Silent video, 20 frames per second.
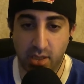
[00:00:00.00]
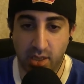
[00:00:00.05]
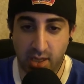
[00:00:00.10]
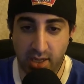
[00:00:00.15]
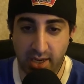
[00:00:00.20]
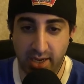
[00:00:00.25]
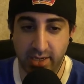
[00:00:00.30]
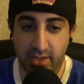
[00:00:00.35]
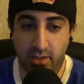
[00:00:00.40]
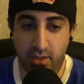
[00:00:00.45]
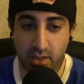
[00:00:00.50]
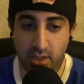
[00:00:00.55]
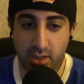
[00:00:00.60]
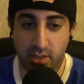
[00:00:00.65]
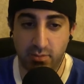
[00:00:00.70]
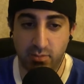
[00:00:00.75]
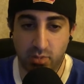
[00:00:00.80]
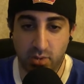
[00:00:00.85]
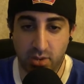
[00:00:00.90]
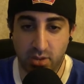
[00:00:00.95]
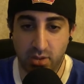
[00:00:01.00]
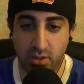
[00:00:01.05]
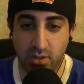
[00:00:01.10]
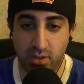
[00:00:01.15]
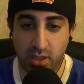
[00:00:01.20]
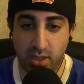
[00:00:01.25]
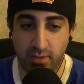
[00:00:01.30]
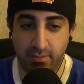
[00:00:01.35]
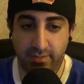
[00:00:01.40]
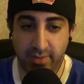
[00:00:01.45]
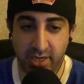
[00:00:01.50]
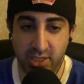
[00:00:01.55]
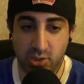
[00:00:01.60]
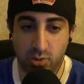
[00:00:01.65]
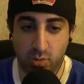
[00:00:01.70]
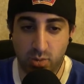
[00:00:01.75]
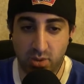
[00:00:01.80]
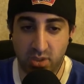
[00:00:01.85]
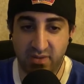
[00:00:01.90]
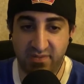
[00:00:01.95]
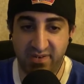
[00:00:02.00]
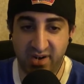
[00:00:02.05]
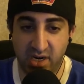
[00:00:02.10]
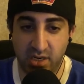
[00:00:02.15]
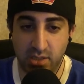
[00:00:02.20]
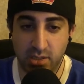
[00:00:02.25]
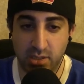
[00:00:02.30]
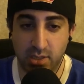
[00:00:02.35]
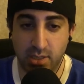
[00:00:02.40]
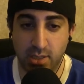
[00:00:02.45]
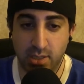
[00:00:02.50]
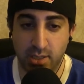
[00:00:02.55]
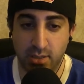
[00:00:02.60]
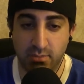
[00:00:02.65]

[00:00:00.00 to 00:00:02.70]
line on world, on major world affairs,